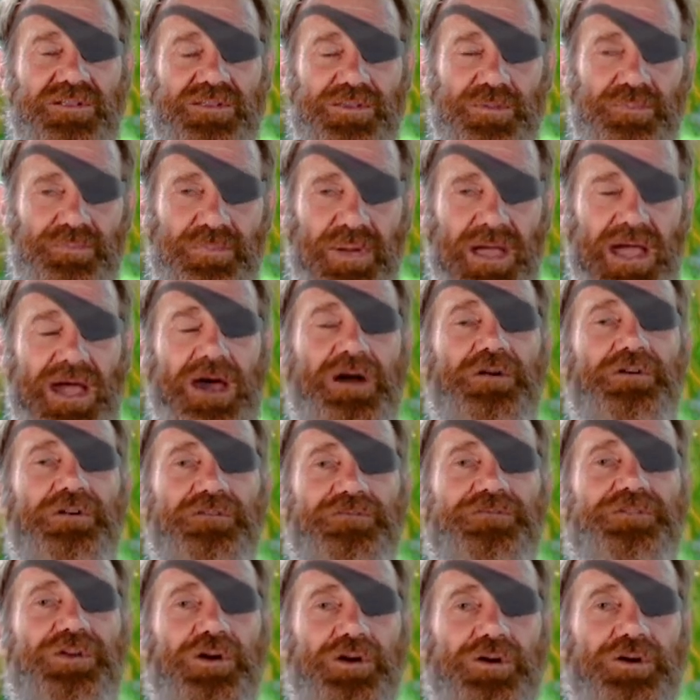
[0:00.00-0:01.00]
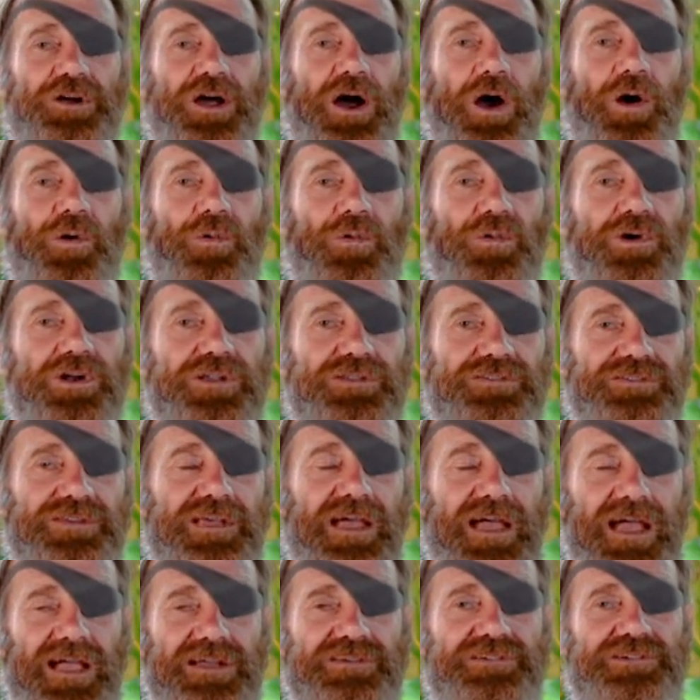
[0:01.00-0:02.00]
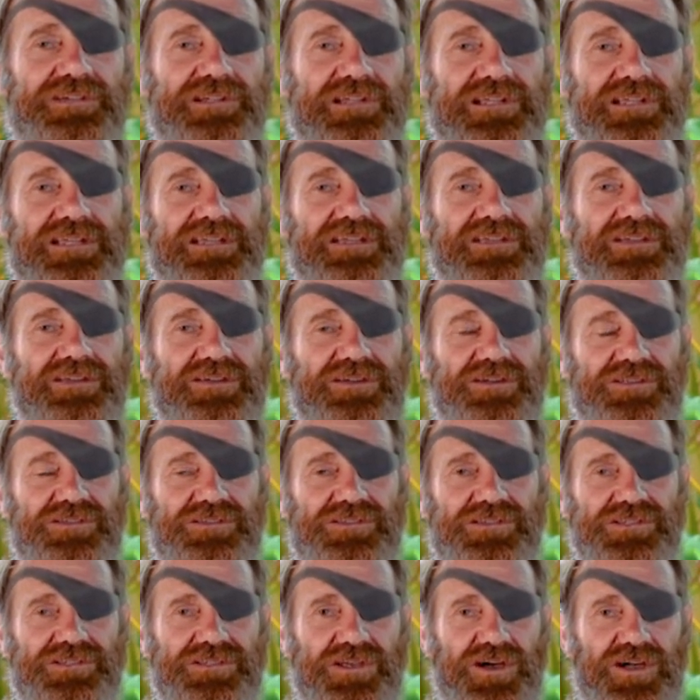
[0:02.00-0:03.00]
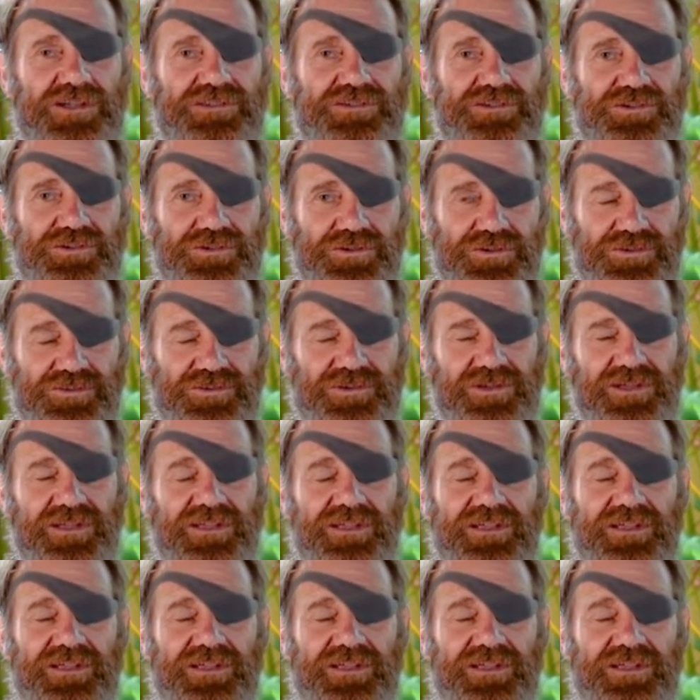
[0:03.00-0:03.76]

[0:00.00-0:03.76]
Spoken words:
The power of yoga, what it's actually designed to do.